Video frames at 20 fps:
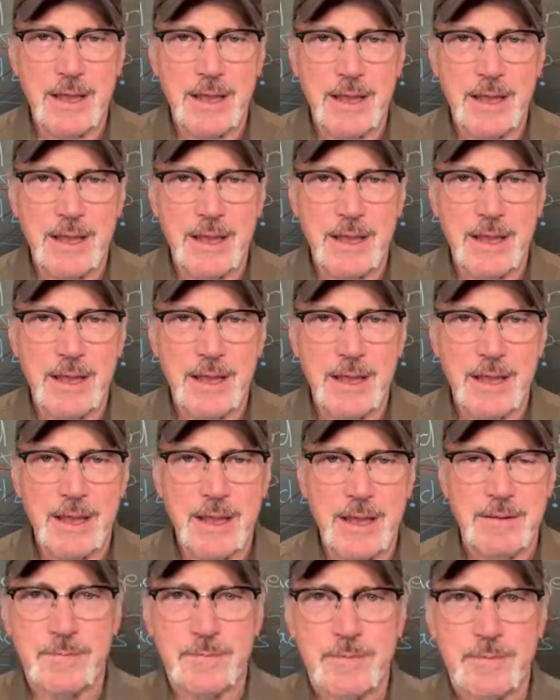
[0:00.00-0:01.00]

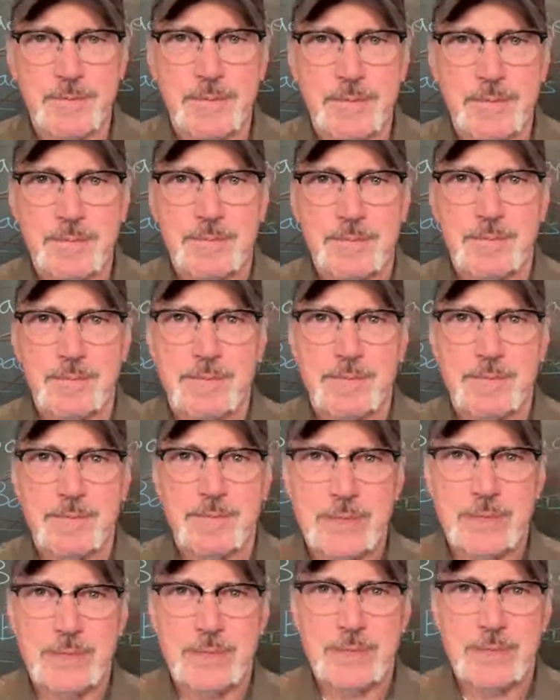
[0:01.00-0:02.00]
manager, to work for
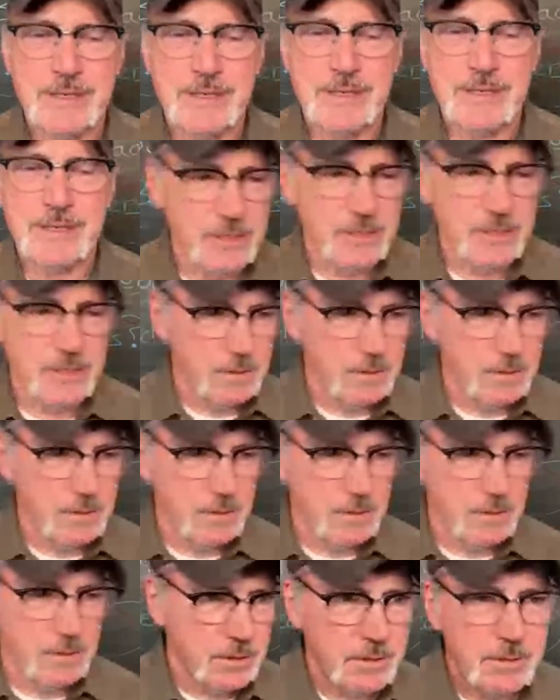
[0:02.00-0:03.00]
one.
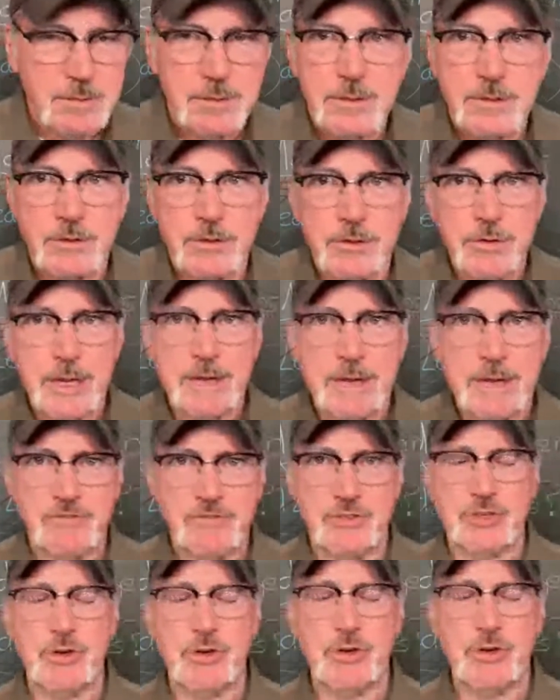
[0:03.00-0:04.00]
because
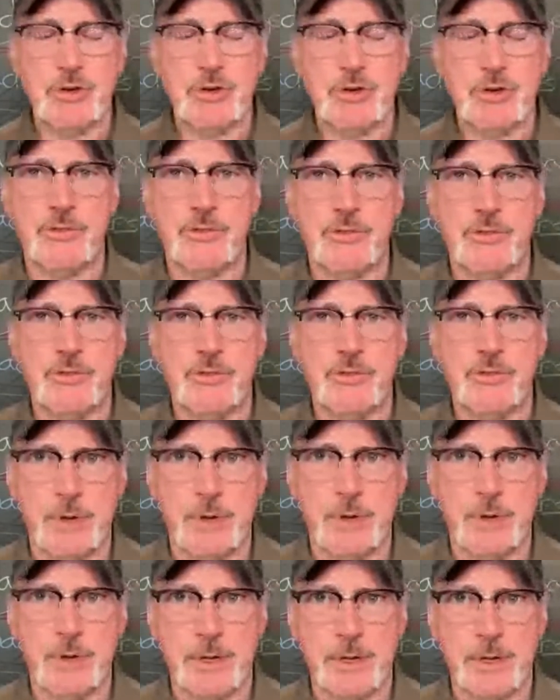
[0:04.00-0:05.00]
you have
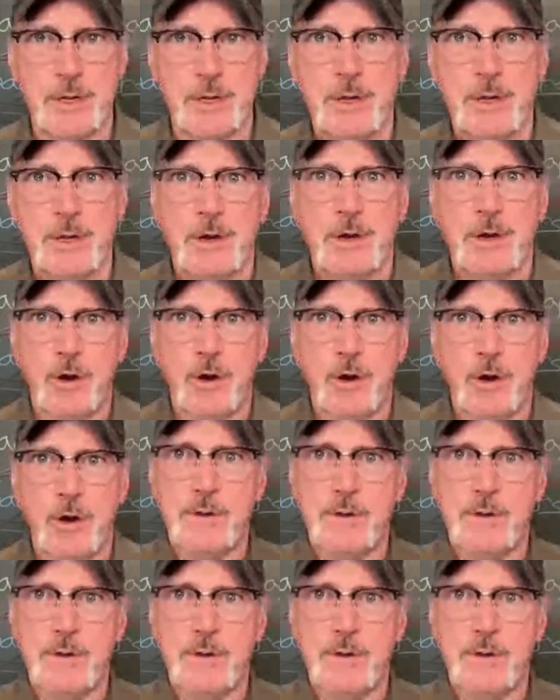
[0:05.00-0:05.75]
zero authority